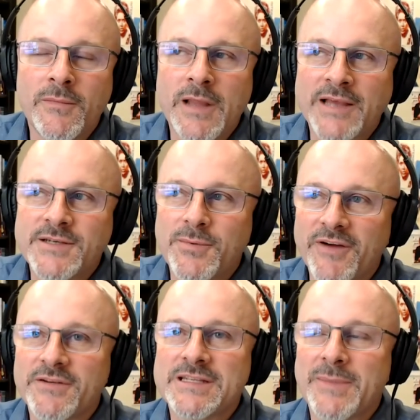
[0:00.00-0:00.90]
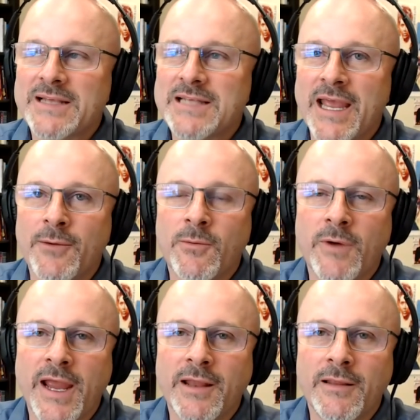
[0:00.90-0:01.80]
preface it by saying,
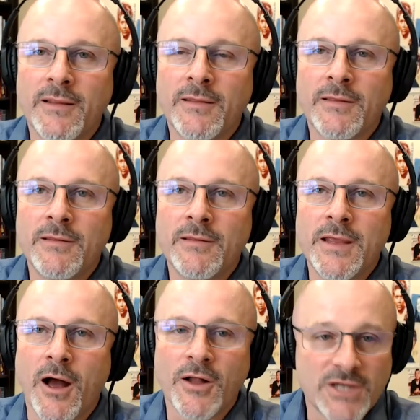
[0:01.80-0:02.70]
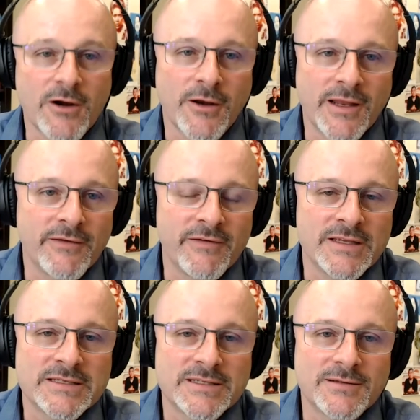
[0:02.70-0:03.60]
right, the alternative
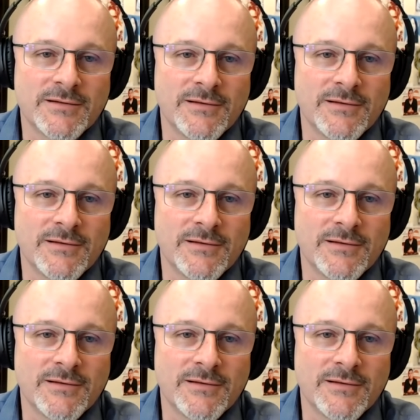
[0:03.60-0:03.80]
is,